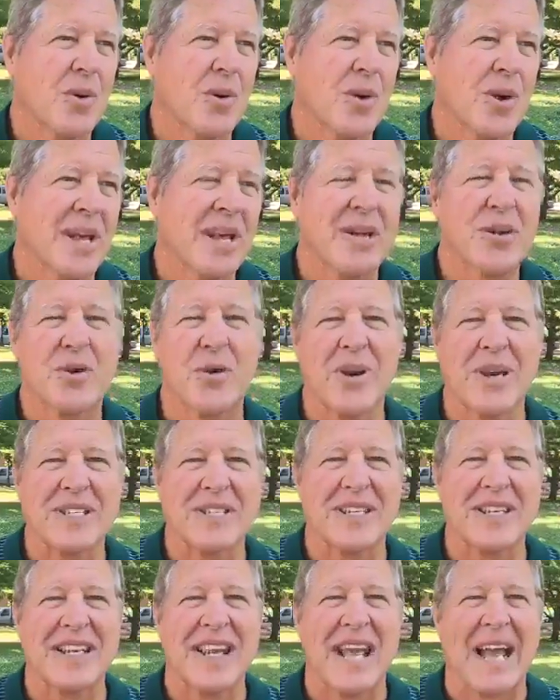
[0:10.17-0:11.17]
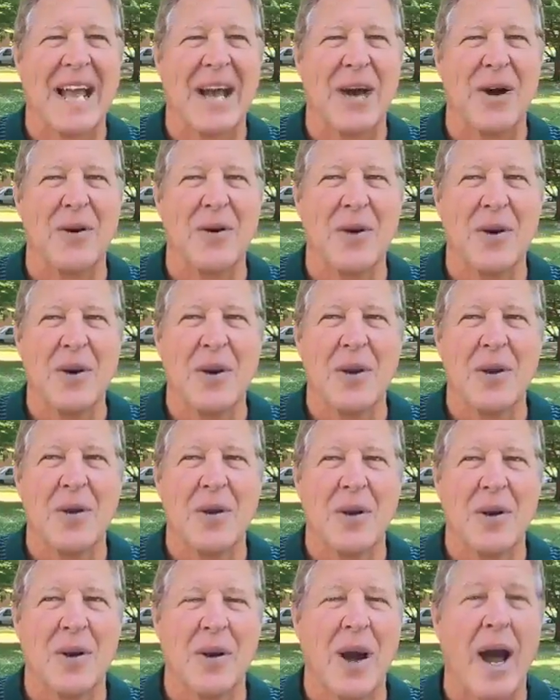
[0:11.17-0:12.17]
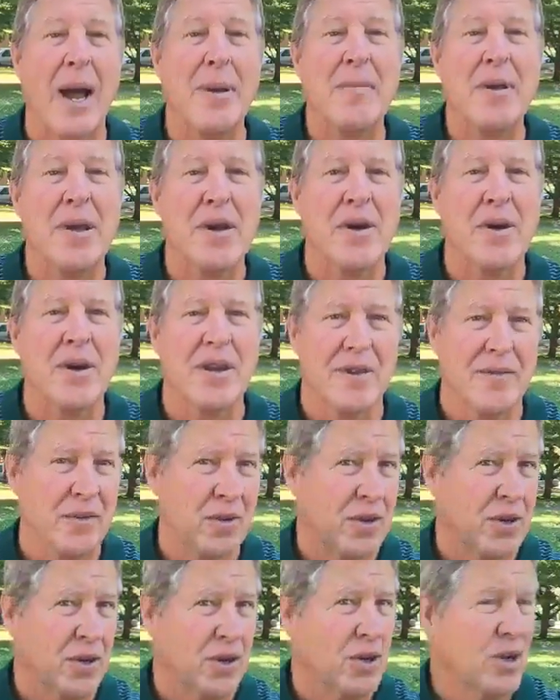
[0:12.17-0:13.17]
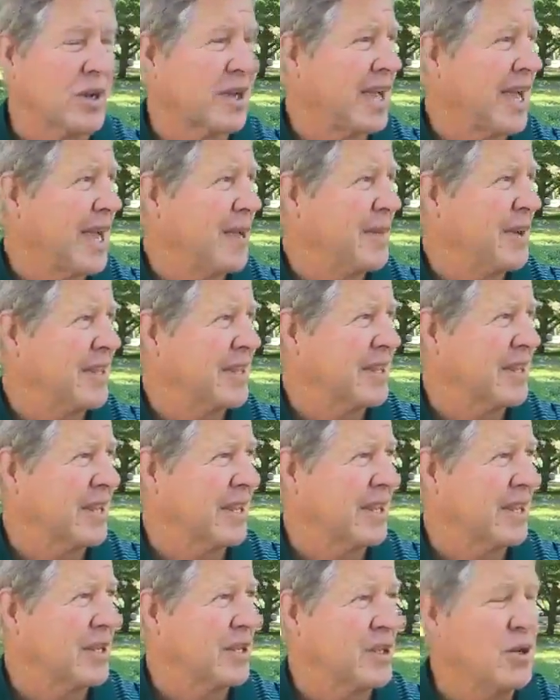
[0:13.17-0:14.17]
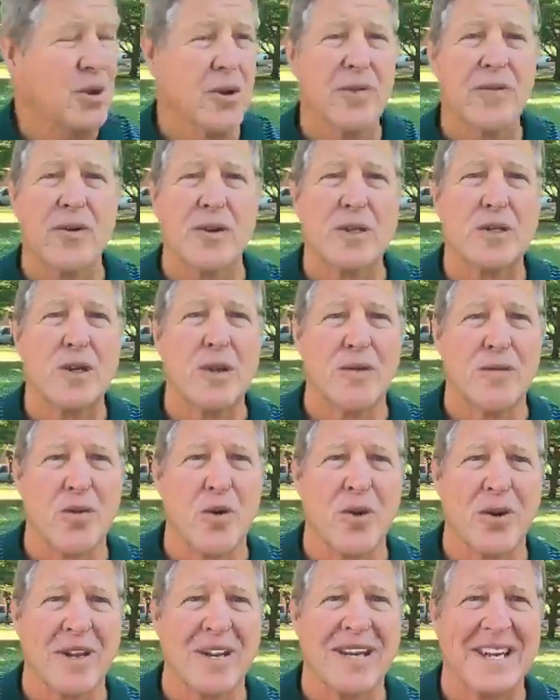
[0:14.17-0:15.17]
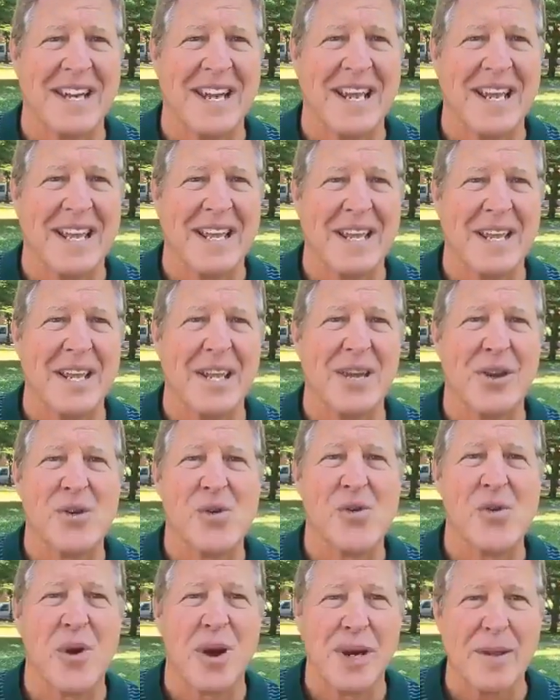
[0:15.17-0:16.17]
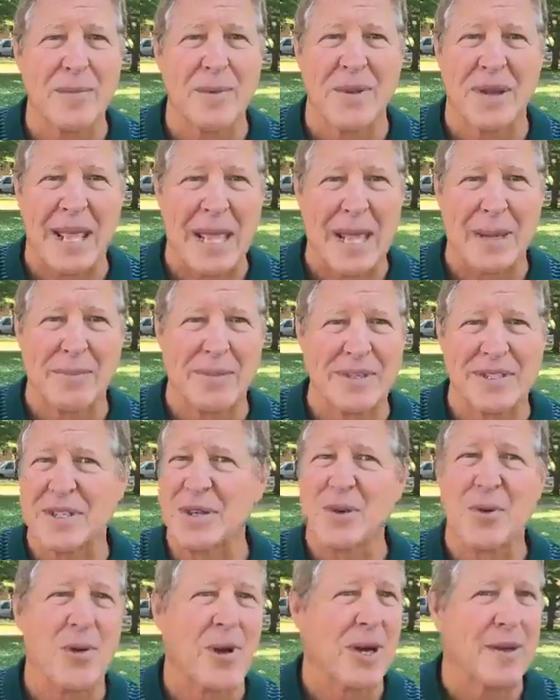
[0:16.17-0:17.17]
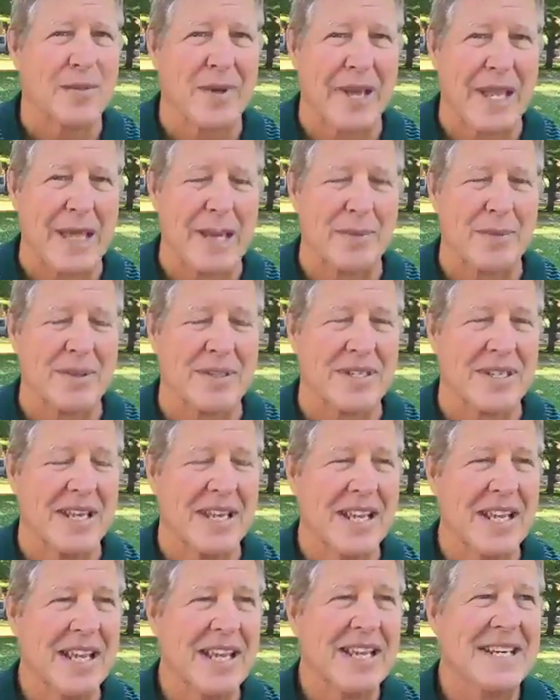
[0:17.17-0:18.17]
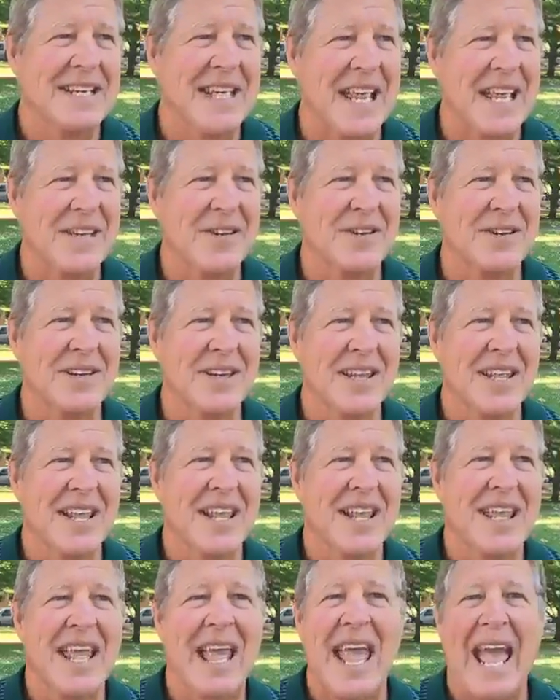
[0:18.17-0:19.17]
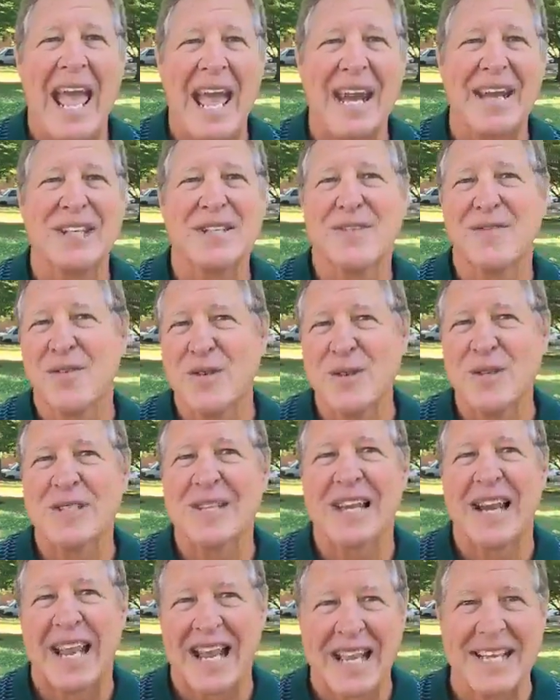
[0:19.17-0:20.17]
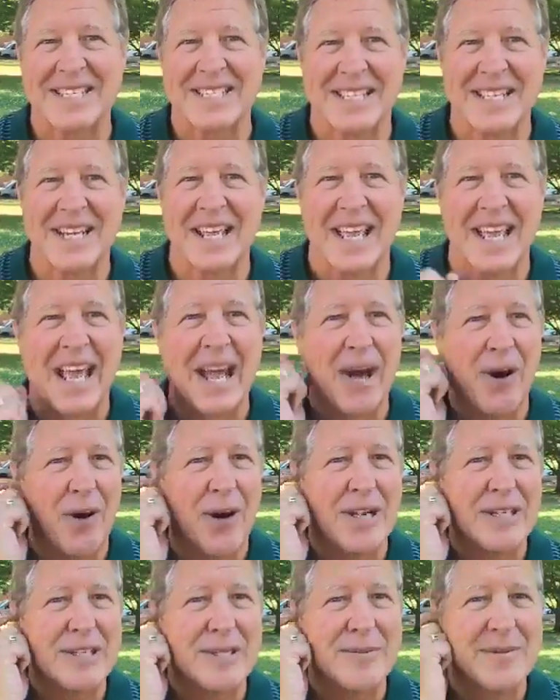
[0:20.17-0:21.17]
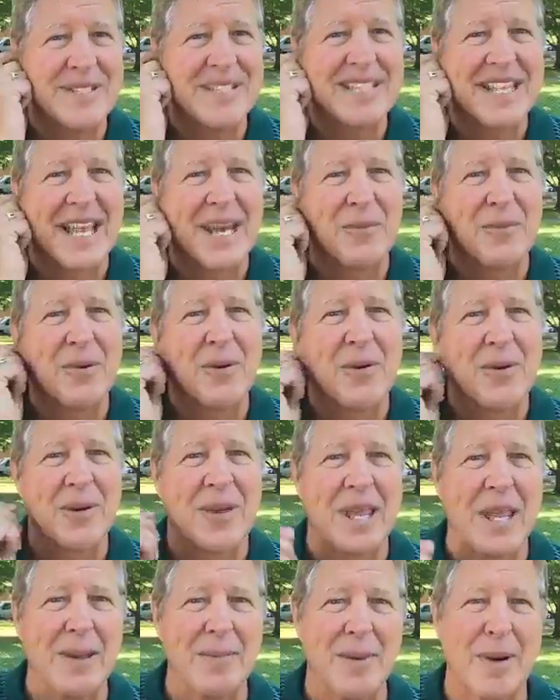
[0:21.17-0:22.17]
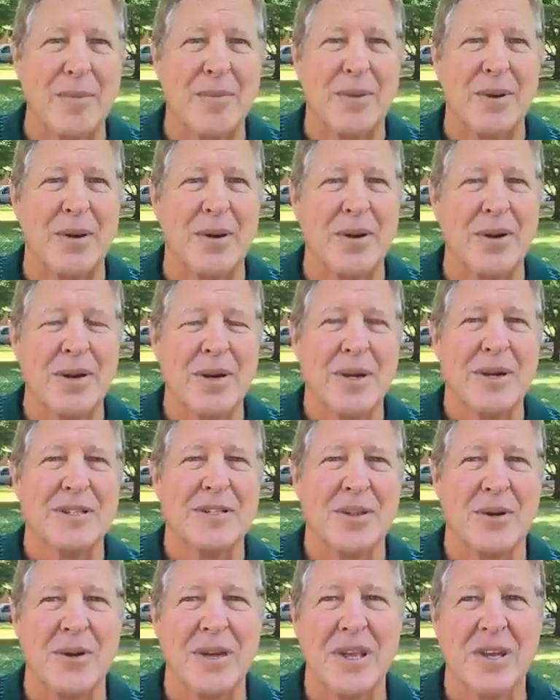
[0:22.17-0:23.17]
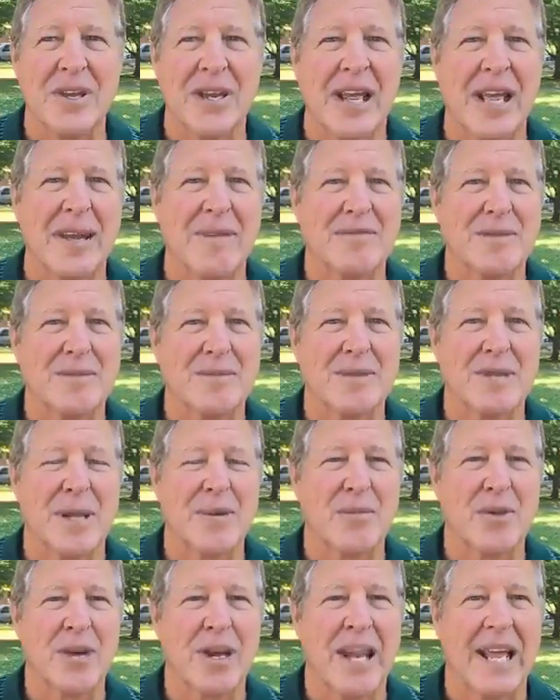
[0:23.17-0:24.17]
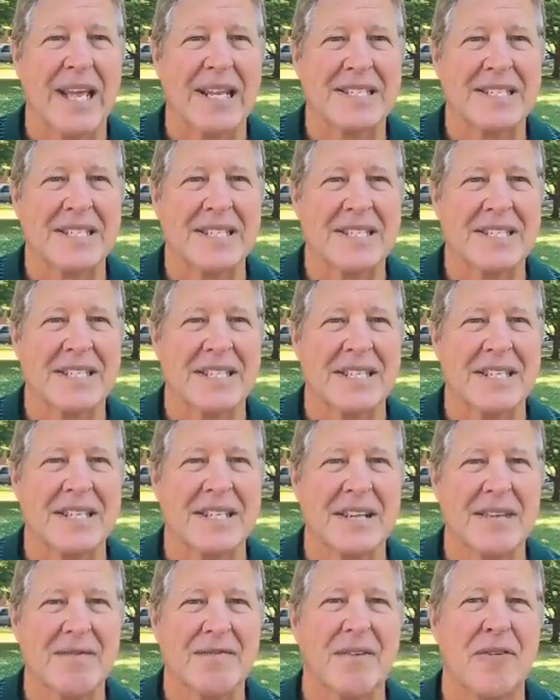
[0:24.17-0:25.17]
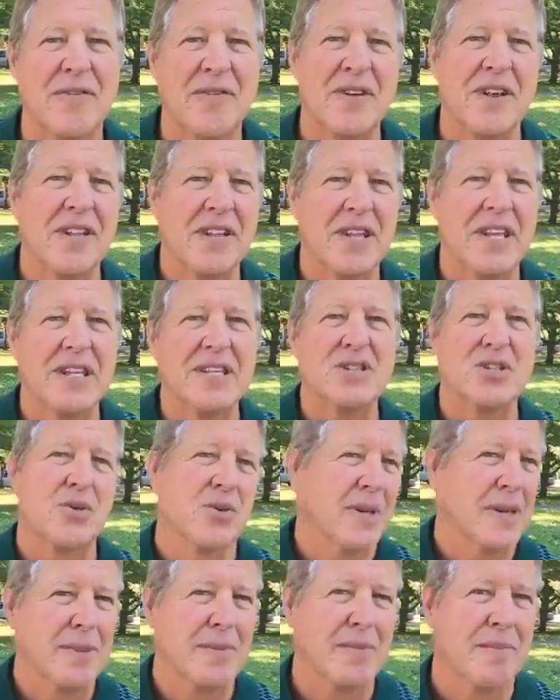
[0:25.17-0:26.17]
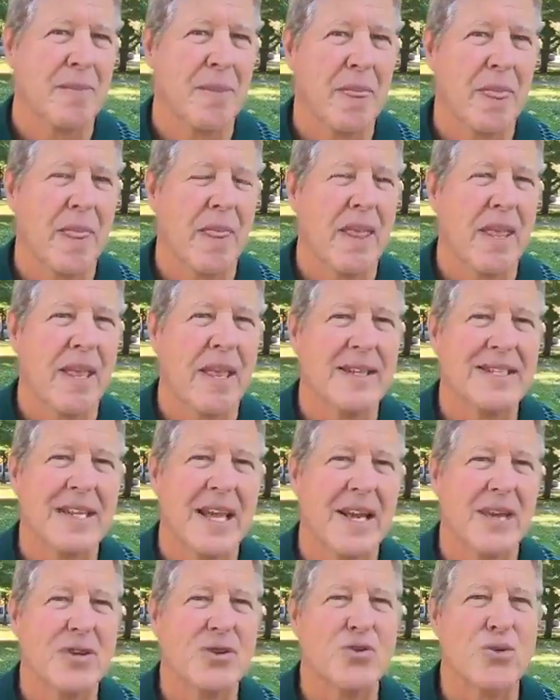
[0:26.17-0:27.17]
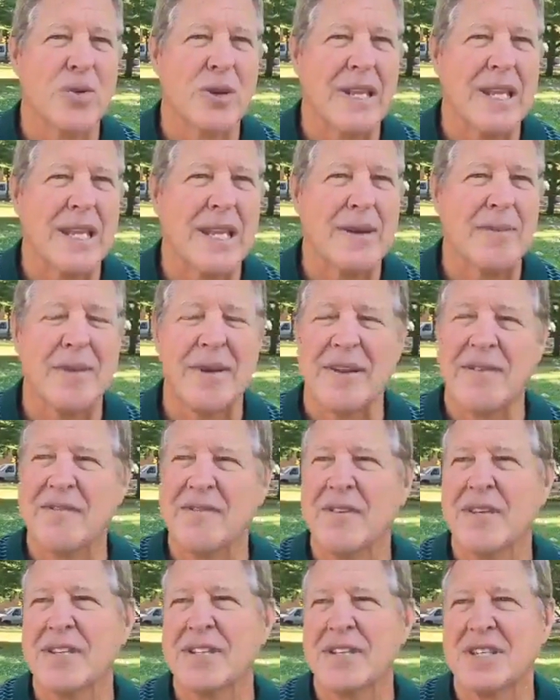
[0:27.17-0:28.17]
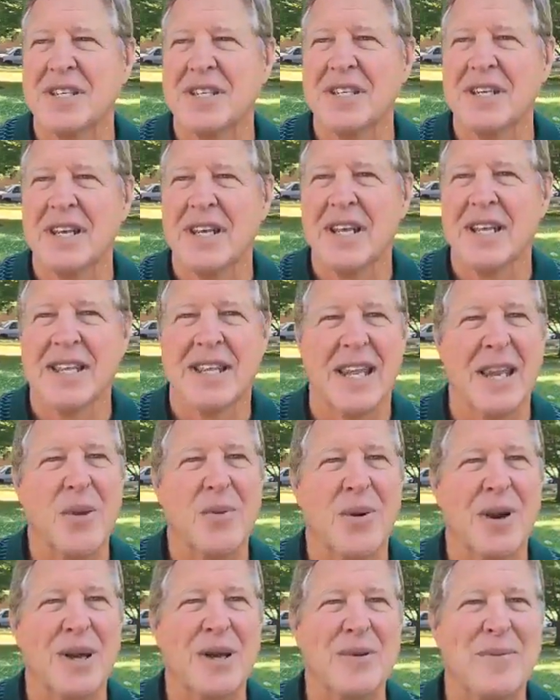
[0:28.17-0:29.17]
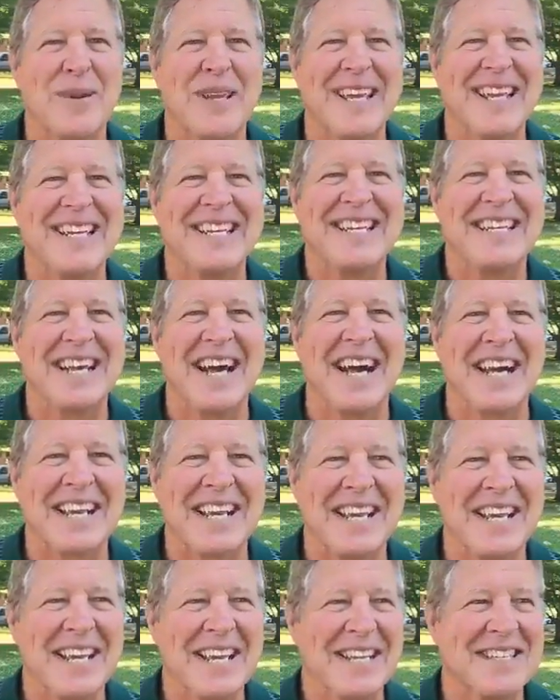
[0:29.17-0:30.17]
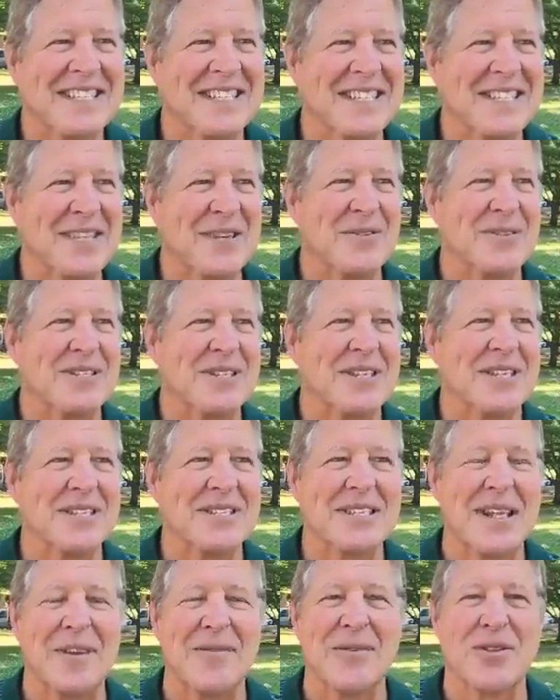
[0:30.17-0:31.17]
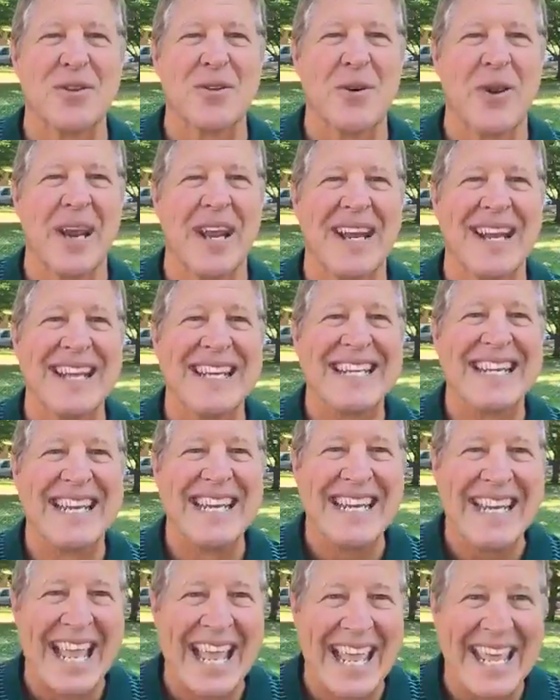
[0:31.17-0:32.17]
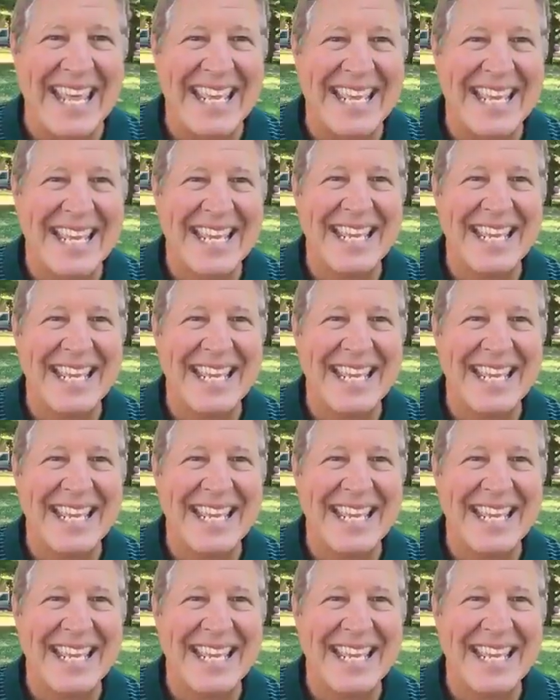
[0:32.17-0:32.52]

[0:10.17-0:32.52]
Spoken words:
interesting how I'm here. If you can look, I'm at University of Oregon today. Incredible campus, incredible campus. Daniel had his first class today. How awesome is that? Came up here so he could have some summer classes and fulfill his dream. He's had a dream and a vision that he wanted to be a duck since he was in 7th grade, and today